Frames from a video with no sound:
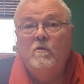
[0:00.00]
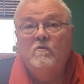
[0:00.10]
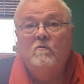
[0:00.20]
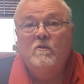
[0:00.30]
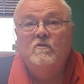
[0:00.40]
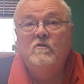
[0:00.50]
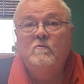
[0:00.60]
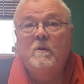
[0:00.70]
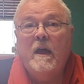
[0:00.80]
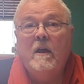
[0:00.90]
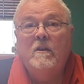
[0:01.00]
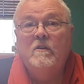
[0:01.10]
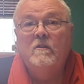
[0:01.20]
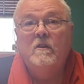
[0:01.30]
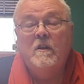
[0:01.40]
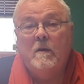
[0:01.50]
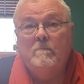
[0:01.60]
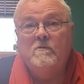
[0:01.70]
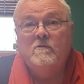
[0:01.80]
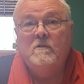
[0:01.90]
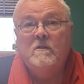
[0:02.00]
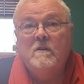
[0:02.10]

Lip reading: those Christians went out into the dumps